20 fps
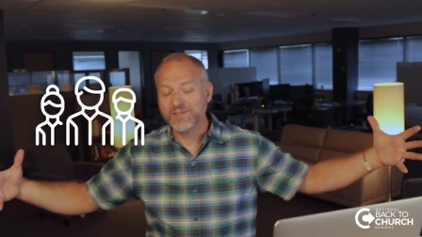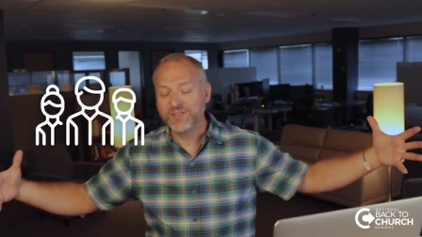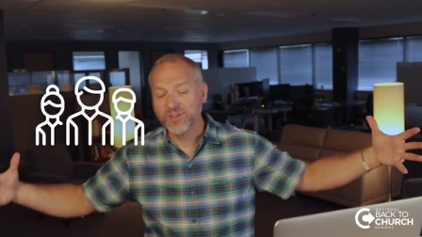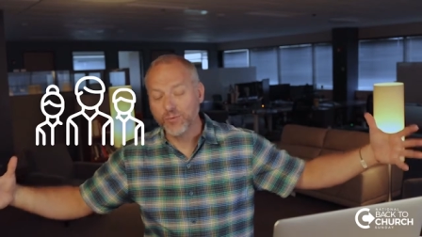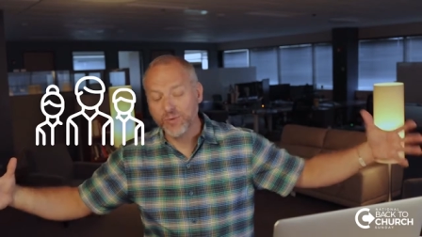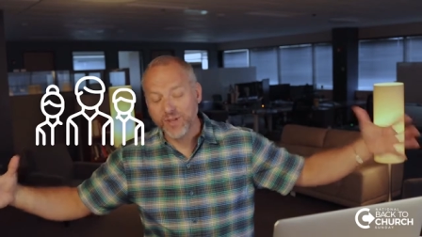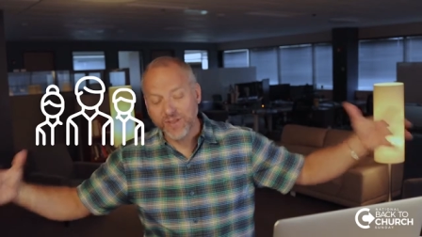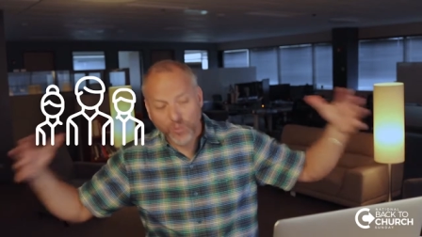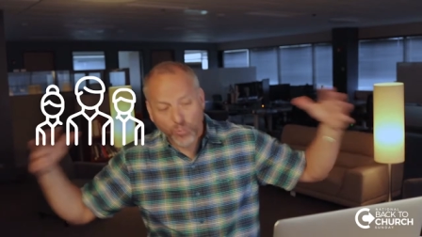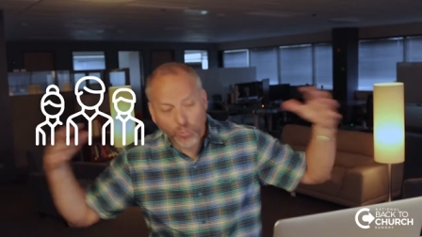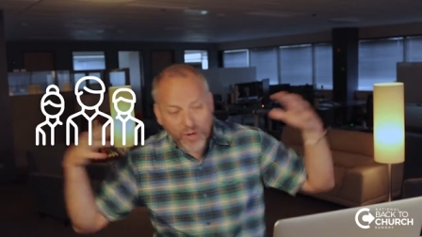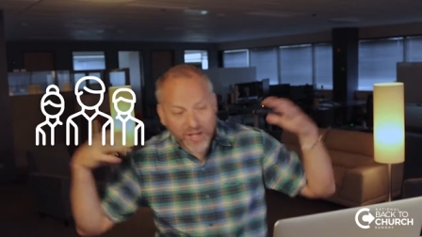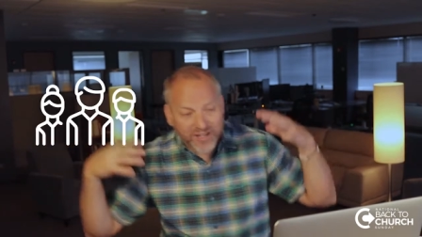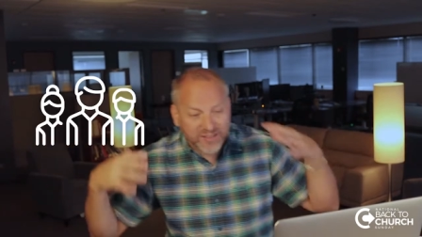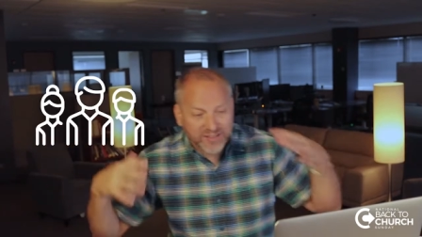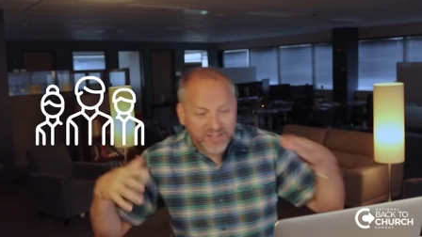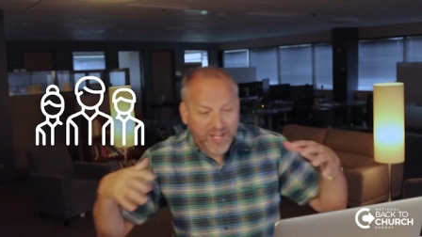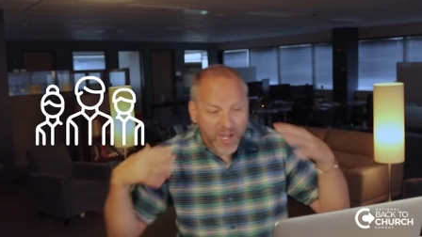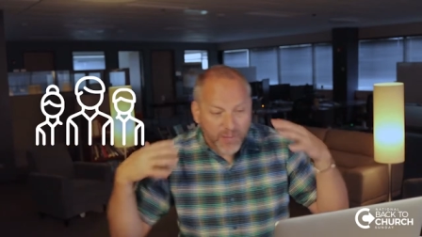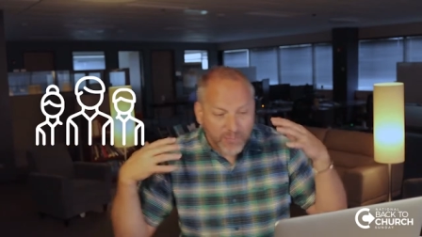So in the
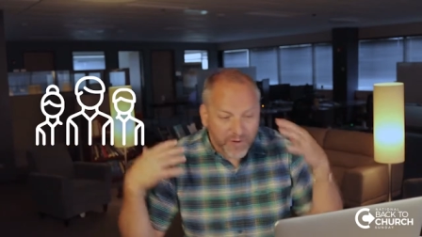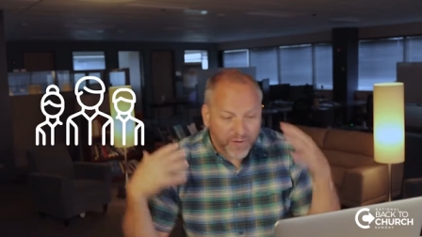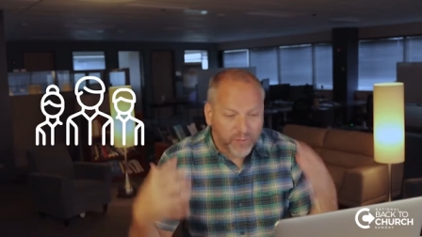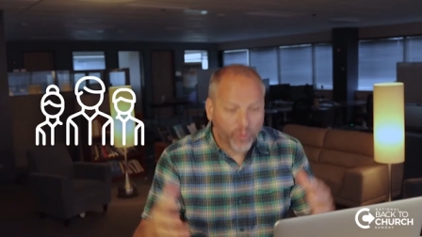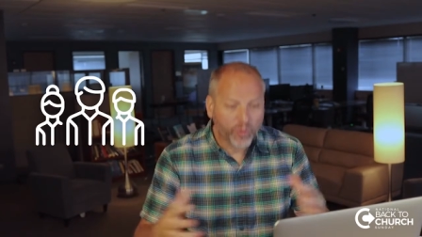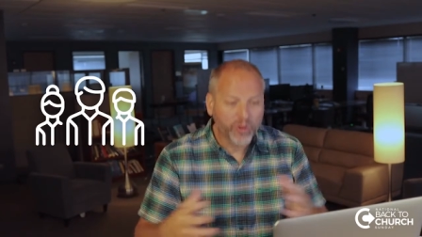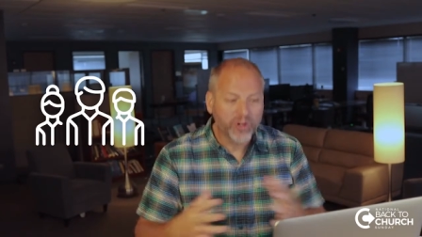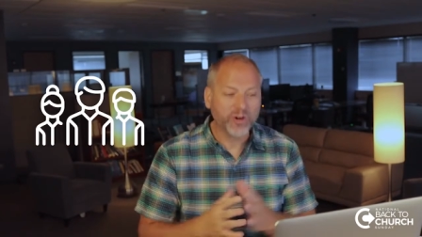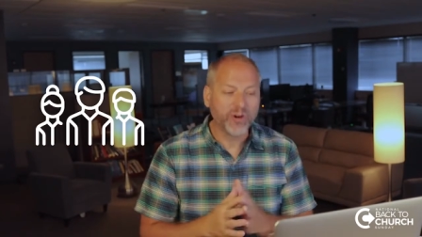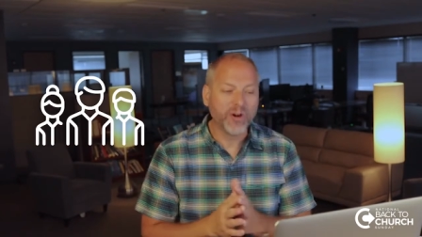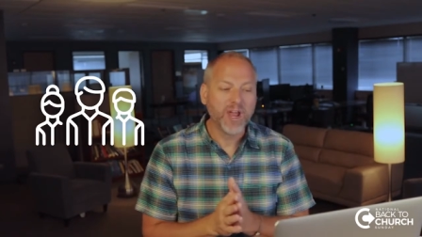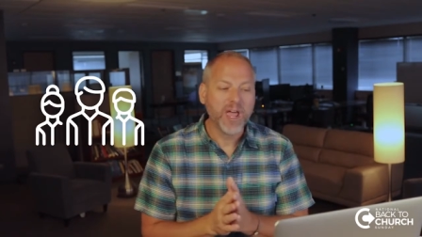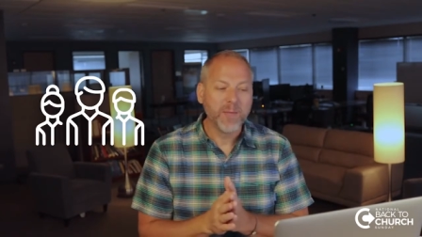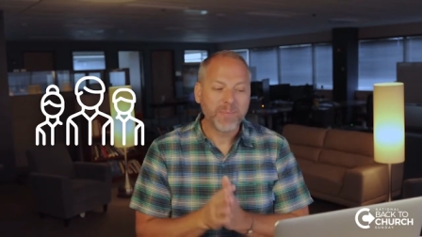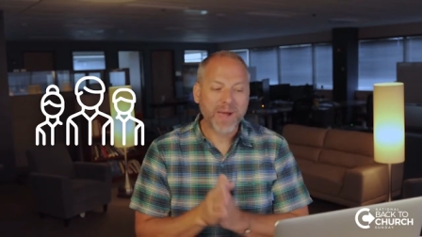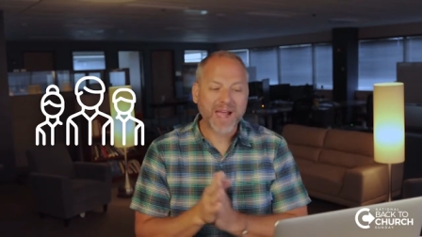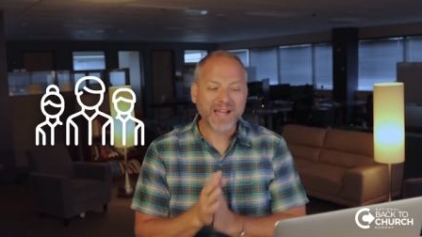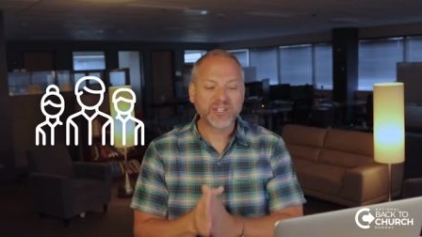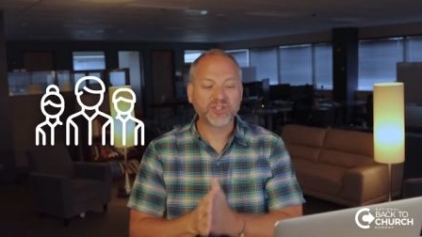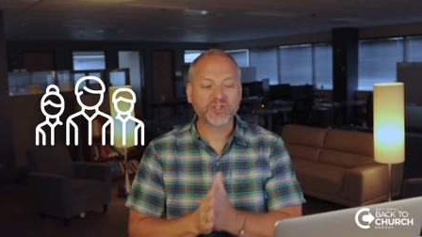weeks before your
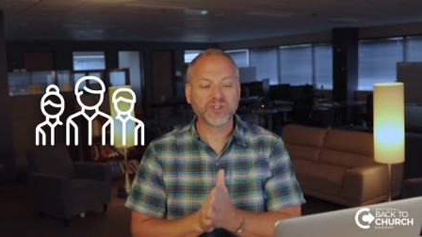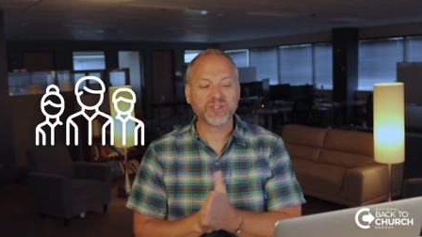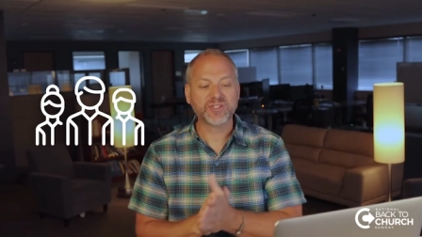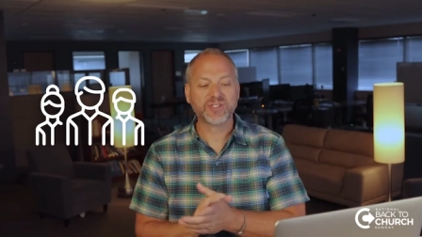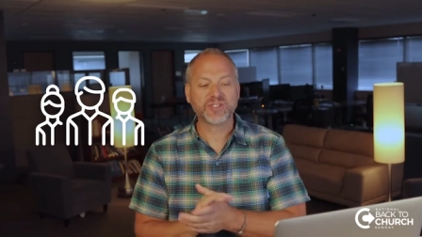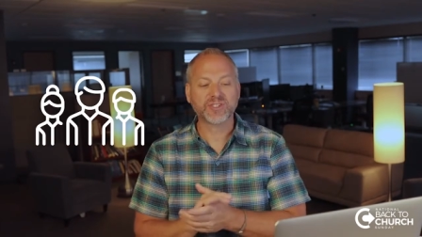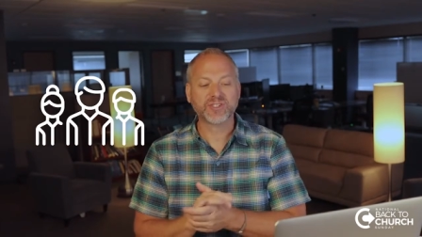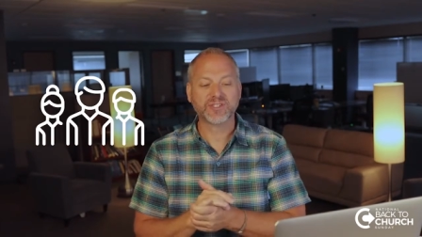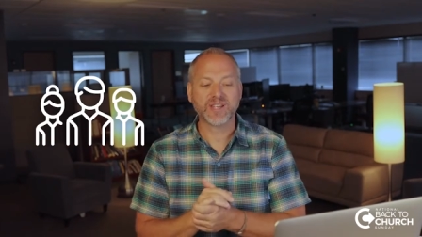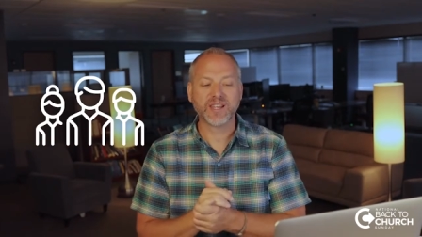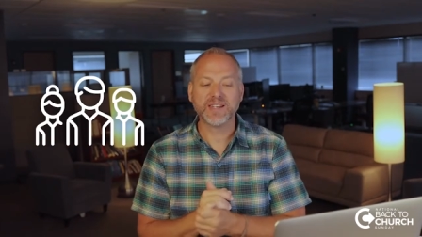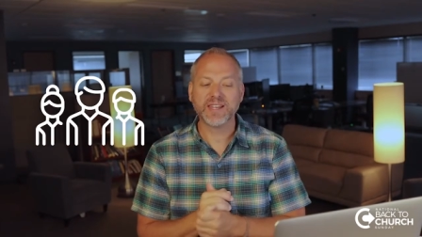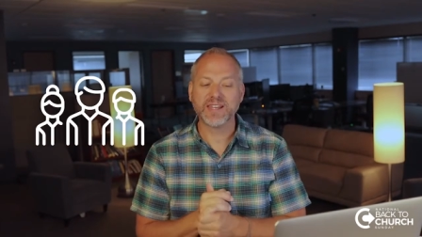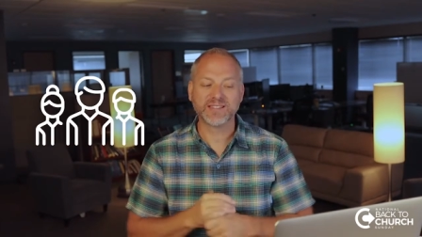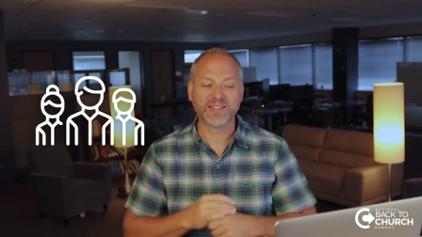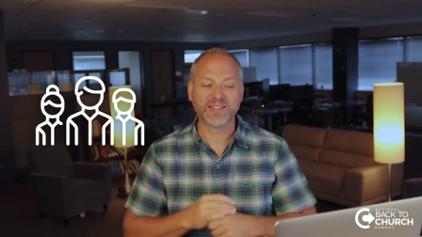Back to Church Sunday